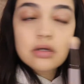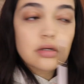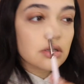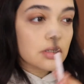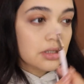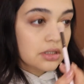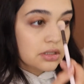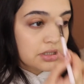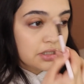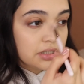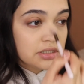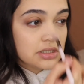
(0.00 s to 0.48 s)

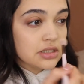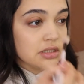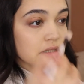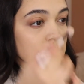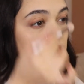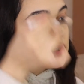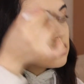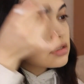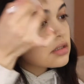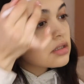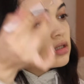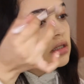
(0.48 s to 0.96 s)
It
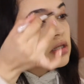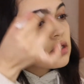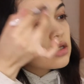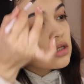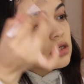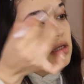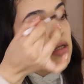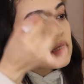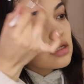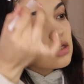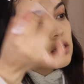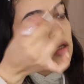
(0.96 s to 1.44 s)
doesn't
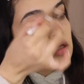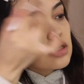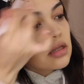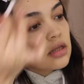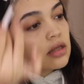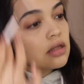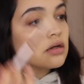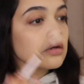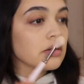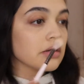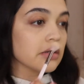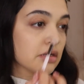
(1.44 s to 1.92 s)

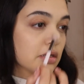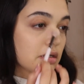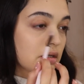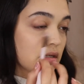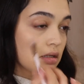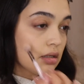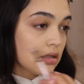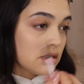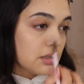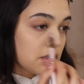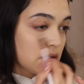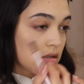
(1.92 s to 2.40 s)
look
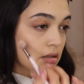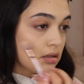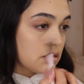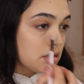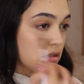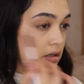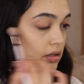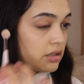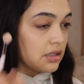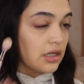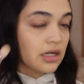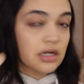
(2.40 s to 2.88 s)

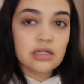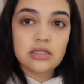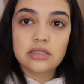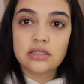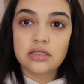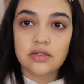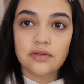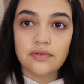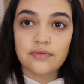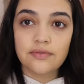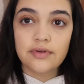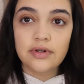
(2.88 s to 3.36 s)
that
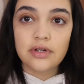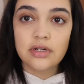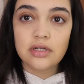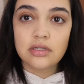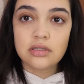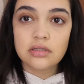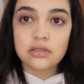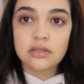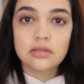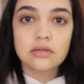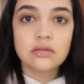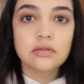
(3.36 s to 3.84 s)

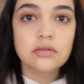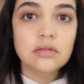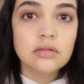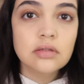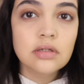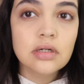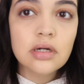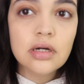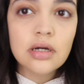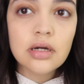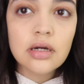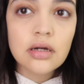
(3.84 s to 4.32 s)
different.
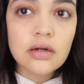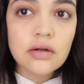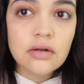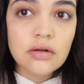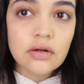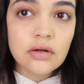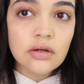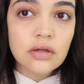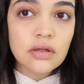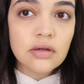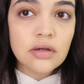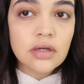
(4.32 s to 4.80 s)
I don't
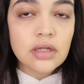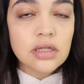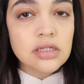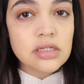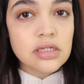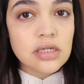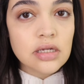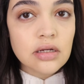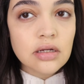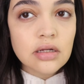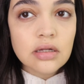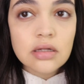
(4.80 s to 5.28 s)
know, you can
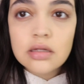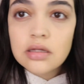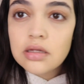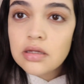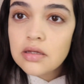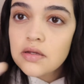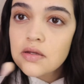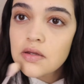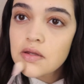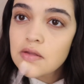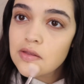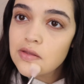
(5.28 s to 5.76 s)
tell.
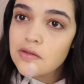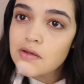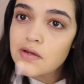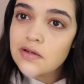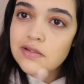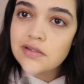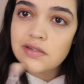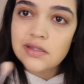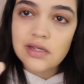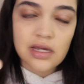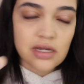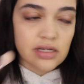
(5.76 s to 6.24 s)

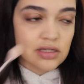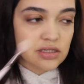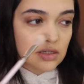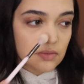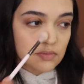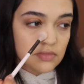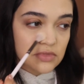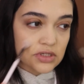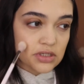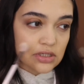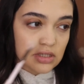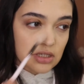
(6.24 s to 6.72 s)
Looks nice.
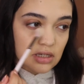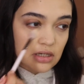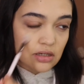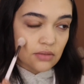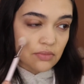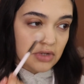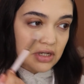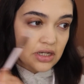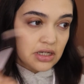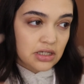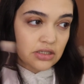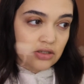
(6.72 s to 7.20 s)
I'm just setting
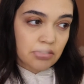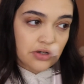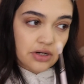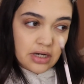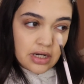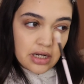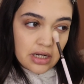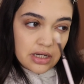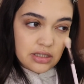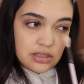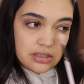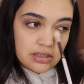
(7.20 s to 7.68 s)
my under
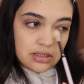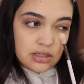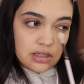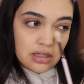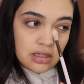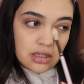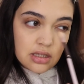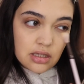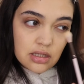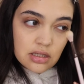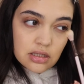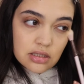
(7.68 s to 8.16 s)
eyes
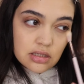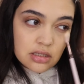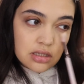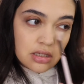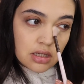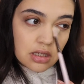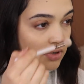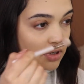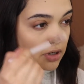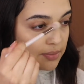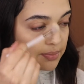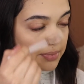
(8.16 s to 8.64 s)
and
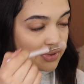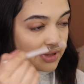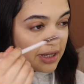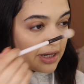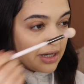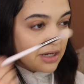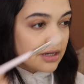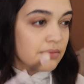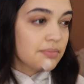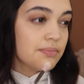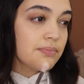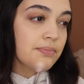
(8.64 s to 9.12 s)
where I
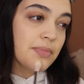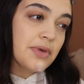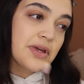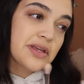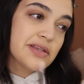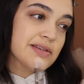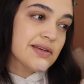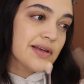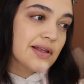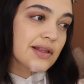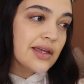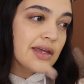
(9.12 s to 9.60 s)
applied
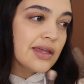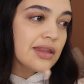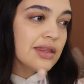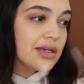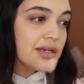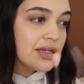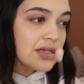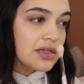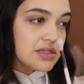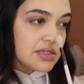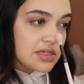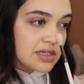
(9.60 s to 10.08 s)
basically the
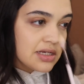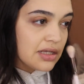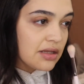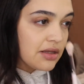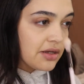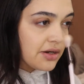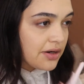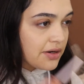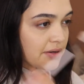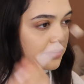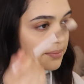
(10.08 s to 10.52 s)
concealer.